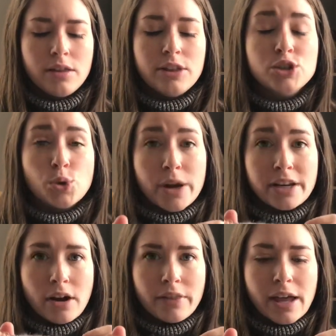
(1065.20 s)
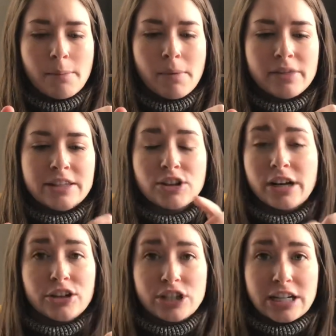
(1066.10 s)
the join on them, these are
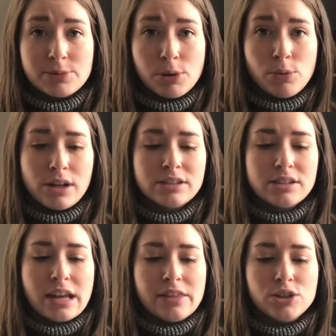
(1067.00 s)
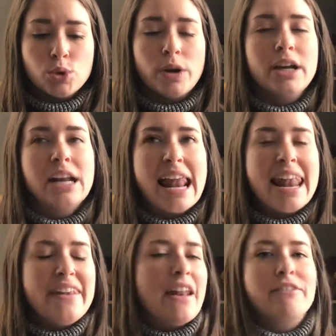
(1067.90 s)
interchangeable ones, and the join
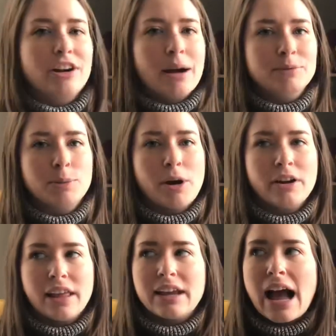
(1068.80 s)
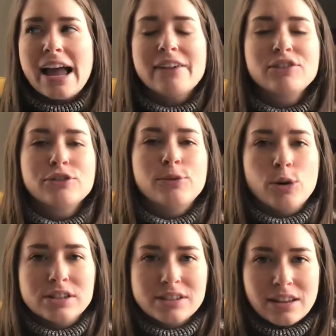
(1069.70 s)
never comes apart. Like I have to
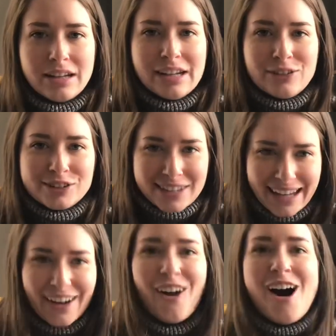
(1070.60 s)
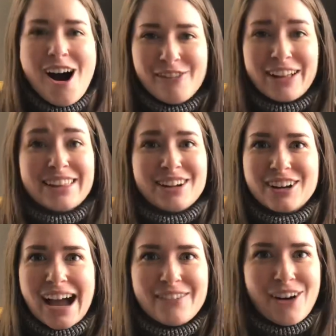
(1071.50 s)
force the needles like off, like they're
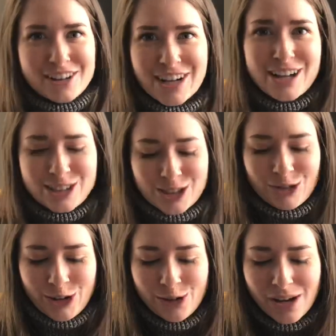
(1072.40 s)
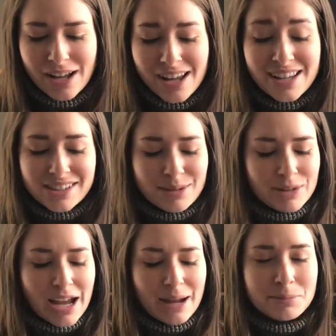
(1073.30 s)
kind of hard to unscrew
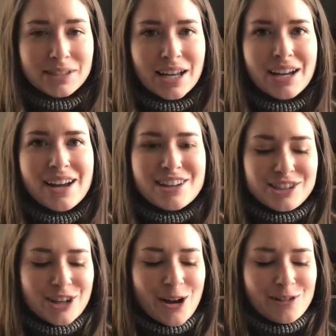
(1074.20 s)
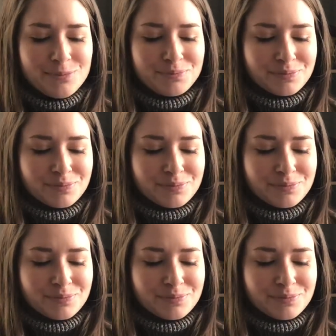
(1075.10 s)
sometimes, so